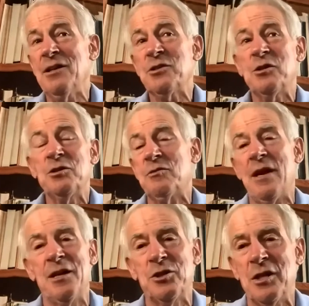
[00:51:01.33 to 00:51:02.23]
it's a good
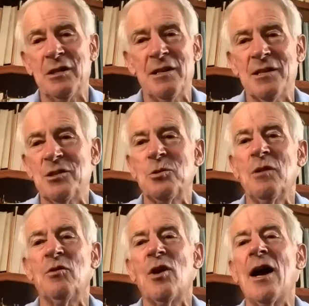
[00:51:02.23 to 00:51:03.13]
strategy to listen to
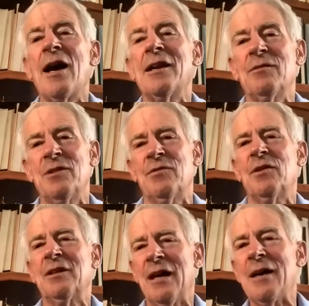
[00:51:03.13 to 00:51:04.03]
a variety of
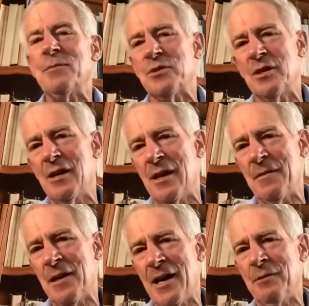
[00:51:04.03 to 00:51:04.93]
different types in
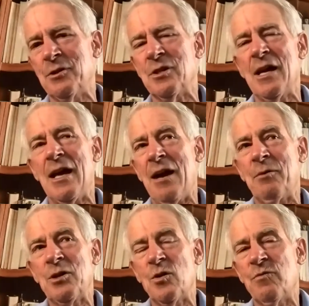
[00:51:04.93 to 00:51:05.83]
the language. And
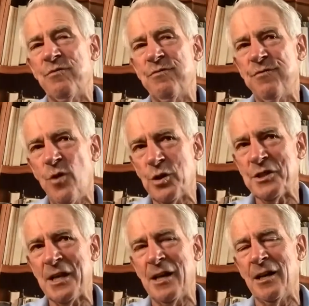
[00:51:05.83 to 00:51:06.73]
when you're
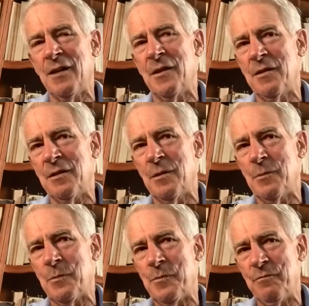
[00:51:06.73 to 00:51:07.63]
focusing in on the
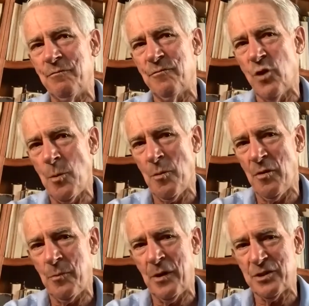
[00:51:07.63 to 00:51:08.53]
form of
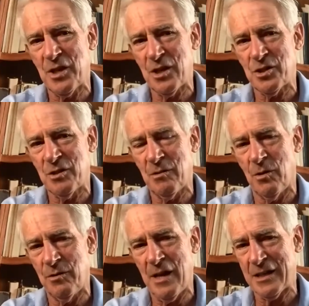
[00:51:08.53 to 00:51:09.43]
the pronunciation
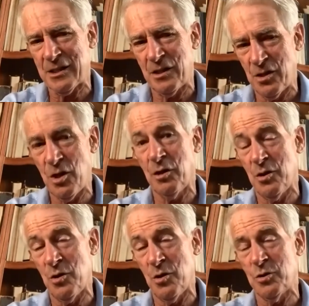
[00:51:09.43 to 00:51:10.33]
or the accent that you're going to
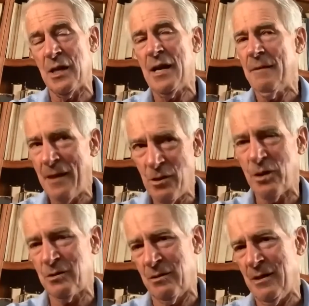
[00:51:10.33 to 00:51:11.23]
use, then you
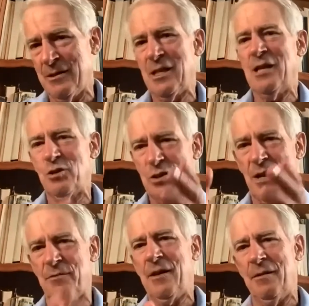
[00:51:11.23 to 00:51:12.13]
can set
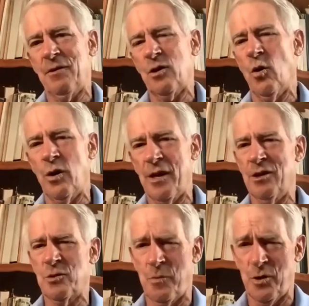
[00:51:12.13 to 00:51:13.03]
yourself the goal.
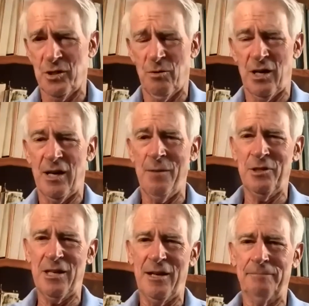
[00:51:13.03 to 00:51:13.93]
Here's the person I want to
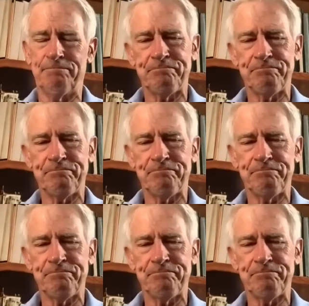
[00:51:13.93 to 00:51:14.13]
imitate.